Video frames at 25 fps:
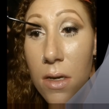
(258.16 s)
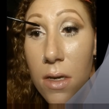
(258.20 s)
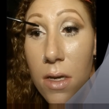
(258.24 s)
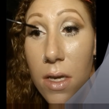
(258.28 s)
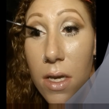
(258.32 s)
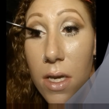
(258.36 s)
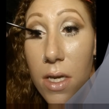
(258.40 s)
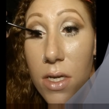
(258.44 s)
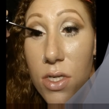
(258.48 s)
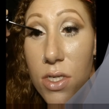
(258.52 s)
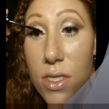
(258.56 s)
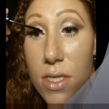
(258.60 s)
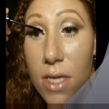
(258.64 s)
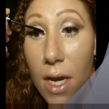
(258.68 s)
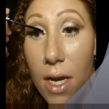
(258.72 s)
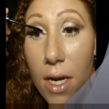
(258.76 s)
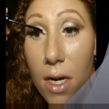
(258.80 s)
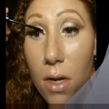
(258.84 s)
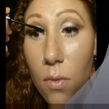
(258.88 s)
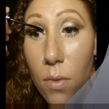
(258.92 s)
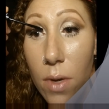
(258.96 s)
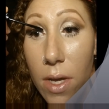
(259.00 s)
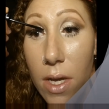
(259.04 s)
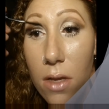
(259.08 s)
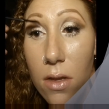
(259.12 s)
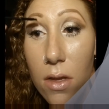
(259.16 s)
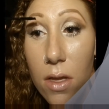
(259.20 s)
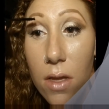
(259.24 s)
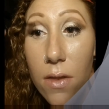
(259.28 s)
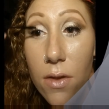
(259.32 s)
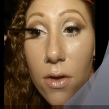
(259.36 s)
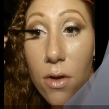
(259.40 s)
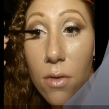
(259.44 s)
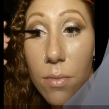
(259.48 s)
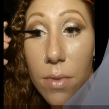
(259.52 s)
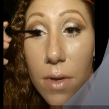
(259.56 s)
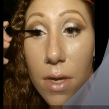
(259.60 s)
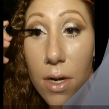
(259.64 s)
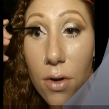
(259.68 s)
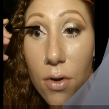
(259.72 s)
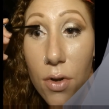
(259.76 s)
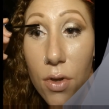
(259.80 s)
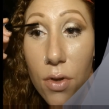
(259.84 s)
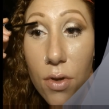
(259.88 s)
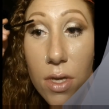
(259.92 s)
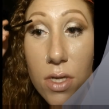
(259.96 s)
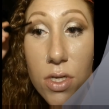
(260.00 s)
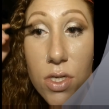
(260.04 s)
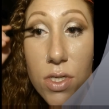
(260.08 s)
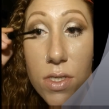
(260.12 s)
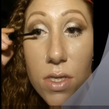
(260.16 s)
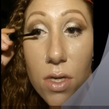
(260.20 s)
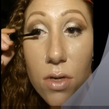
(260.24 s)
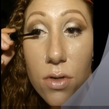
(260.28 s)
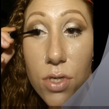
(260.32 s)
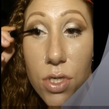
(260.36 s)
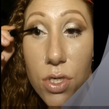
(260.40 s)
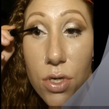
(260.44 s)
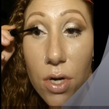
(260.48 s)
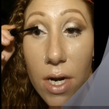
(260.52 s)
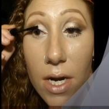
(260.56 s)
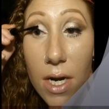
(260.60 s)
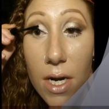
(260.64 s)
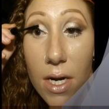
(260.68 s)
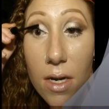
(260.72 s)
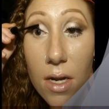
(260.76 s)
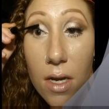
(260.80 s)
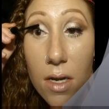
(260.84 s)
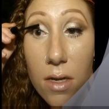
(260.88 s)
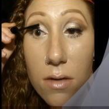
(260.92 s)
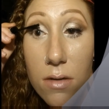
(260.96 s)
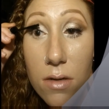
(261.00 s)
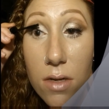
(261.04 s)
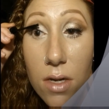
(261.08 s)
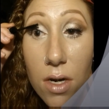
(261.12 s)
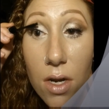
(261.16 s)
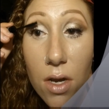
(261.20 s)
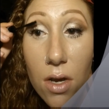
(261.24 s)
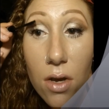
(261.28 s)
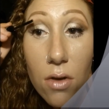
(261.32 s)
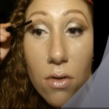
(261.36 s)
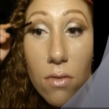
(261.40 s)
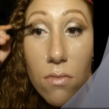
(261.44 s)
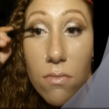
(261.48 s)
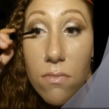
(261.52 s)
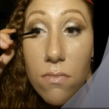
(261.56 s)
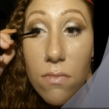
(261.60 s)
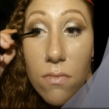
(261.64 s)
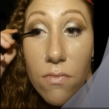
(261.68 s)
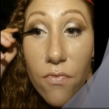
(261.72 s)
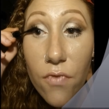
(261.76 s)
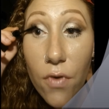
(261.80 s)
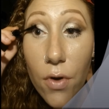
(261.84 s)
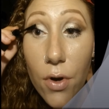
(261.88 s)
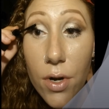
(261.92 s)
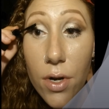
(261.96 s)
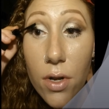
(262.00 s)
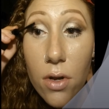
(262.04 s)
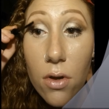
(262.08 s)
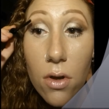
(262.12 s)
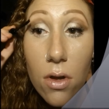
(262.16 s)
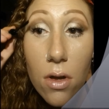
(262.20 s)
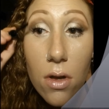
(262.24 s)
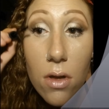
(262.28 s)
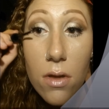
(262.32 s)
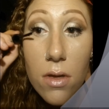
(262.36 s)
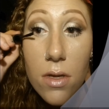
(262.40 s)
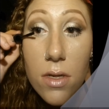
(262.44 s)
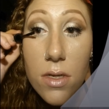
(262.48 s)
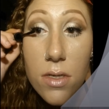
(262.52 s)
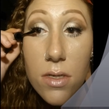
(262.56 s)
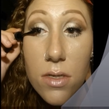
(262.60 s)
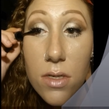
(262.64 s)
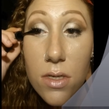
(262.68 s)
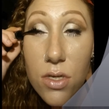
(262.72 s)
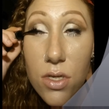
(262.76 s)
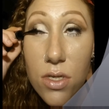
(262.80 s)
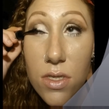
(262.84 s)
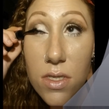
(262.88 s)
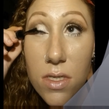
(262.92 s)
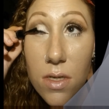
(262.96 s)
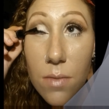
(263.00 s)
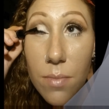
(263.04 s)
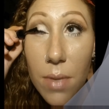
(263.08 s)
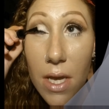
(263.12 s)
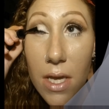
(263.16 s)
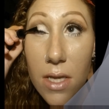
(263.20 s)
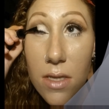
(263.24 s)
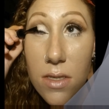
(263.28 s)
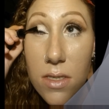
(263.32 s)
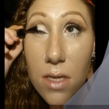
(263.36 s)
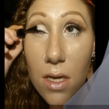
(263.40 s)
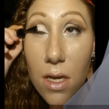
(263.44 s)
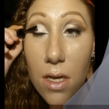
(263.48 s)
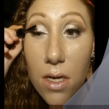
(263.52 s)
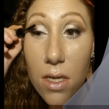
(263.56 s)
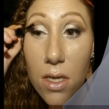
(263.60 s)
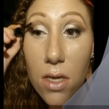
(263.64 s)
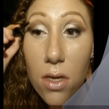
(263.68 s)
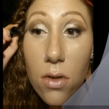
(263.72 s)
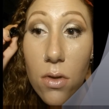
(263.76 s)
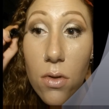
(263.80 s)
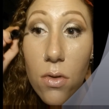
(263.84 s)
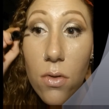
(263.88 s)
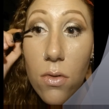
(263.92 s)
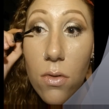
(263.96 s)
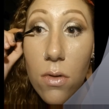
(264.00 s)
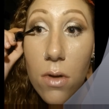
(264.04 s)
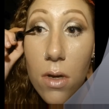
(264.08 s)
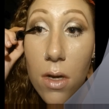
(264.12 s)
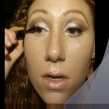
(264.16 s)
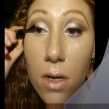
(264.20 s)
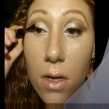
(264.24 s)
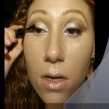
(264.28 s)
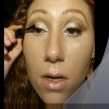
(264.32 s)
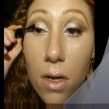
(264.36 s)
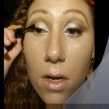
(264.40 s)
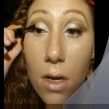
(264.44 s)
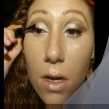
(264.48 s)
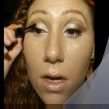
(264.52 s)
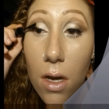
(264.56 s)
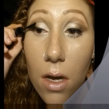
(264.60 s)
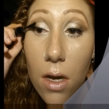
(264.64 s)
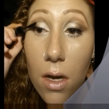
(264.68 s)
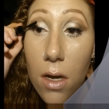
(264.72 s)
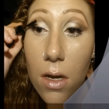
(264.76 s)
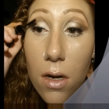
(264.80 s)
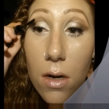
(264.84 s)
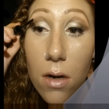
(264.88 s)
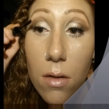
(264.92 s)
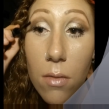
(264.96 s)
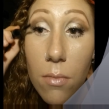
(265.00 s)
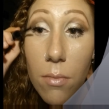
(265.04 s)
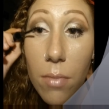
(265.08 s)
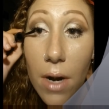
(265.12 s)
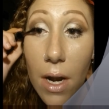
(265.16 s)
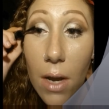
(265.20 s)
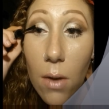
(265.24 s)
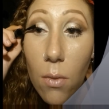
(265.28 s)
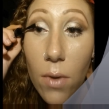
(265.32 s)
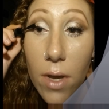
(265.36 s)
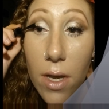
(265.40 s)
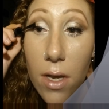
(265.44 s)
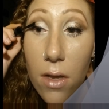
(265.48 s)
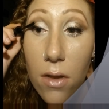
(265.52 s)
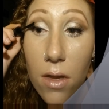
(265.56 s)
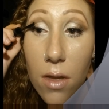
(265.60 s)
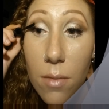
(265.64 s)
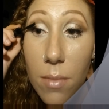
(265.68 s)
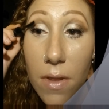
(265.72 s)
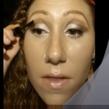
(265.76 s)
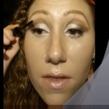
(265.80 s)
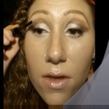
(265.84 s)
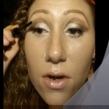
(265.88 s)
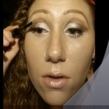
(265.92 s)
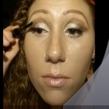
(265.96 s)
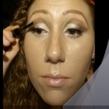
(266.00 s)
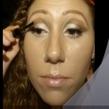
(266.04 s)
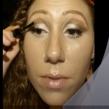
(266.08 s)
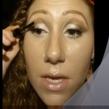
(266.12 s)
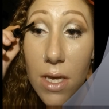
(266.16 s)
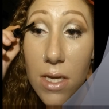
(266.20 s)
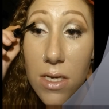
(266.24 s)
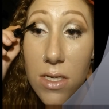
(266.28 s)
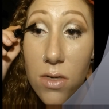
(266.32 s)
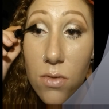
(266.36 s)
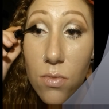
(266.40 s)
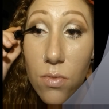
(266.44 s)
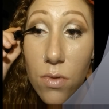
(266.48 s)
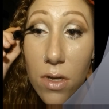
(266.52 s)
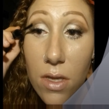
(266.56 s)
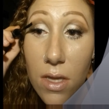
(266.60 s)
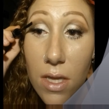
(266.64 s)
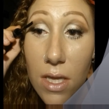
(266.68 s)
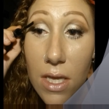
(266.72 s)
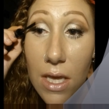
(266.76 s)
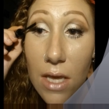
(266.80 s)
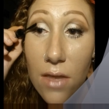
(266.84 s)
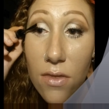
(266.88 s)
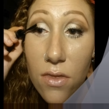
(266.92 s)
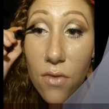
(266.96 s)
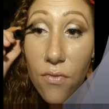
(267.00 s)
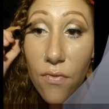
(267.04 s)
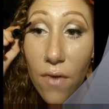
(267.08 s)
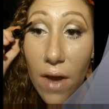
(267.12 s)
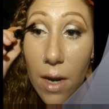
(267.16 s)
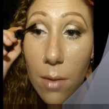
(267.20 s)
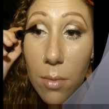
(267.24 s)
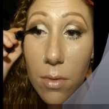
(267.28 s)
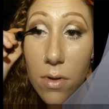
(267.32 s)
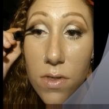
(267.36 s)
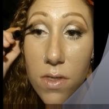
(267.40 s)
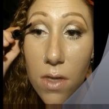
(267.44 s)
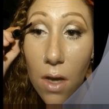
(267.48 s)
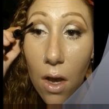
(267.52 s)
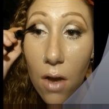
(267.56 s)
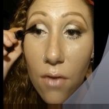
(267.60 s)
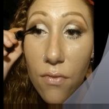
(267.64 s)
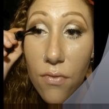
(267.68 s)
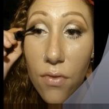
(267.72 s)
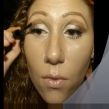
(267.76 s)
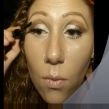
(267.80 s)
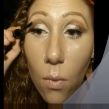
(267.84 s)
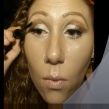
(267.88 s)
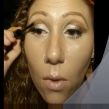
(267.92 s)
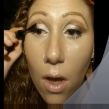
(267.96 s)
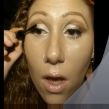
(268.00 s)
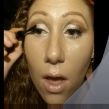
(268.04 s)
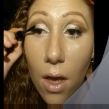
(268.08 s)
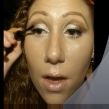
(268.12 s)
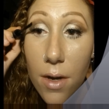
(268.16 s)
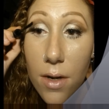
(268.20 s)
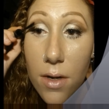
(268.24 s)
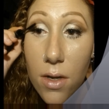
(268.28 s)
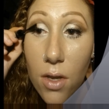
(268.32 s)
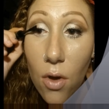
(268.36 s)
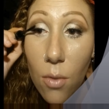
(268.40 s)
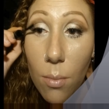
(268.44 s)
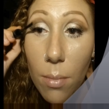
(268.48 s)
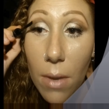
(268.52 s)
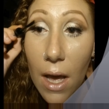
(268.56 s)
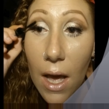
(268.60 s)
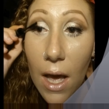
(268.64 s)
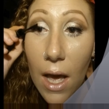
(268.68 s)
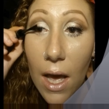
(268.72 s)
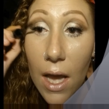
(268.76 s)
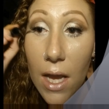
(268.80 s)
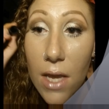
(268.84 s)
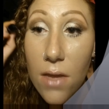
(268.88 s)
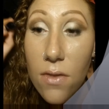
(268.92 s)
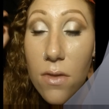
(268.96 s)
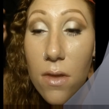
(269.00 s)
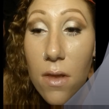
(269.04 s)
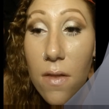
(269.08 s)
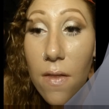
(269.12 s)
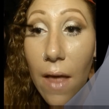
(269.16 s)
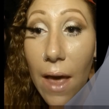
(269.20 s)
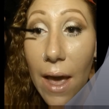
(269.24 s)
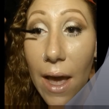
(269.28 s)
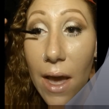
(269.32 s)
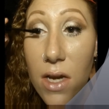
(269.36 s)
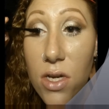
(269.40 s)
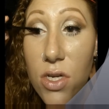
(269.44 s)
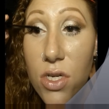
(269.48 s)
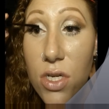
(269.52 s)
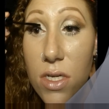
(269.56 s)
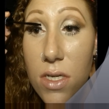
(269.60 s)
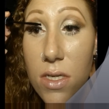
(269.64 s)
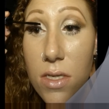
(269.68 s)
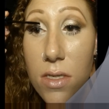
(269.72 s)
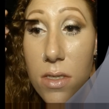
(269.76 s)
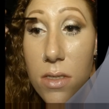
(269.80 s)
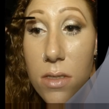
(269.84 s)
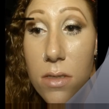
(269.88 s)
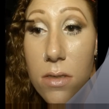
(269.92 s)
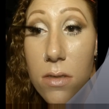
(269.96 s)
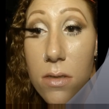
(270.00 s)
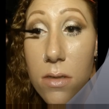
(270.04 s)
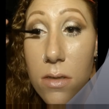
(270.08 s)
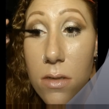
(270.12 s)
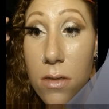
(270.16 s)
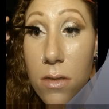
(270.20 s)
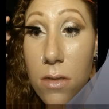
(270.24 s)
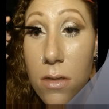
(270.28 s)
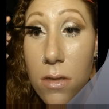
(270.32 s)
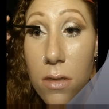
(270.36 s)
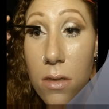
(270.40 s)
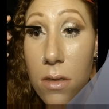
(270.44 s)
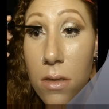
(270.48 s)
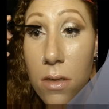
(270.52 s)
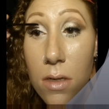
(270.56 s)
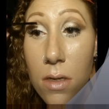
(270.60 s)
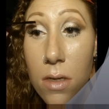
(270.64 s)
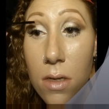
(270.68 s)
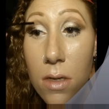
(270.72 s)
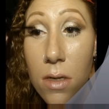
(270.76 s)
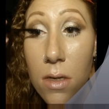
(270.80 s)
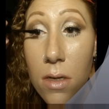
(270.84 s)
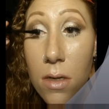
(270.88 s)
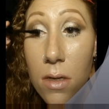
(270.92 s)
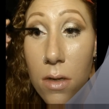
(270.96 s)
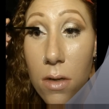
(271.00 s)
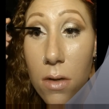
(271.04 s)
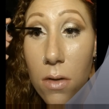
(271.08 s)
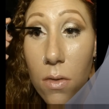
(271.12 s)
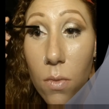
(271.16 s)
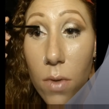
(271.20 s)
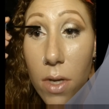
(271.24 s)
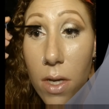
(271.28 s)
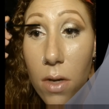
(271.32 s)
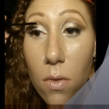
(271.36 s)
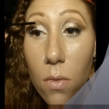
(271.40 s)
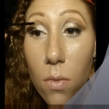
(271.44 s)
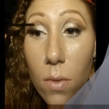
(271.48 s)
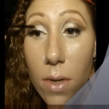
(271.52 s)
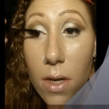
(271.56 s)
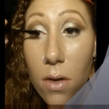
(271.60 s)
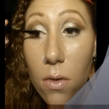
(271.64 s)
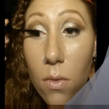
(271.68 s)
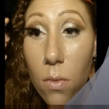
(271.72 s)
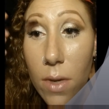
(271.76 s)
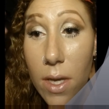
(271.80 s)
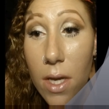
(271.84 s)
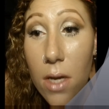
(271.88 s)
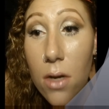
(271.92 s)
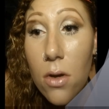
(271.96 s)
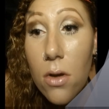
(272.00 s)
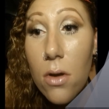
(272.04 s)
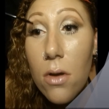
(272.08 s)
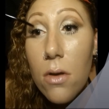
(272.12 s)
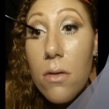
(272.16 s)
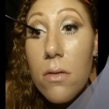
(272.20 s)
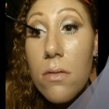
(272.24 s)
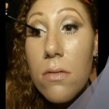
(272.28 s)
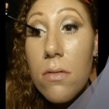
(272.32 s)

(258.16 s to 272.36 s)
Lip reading: and just kind of wiggle a little bit, or you can just go straight, you know, vertical. It just depends on you. But I wiggle them a little bit to really get the fibers off the wand. Go behind the lashes. Wiggle.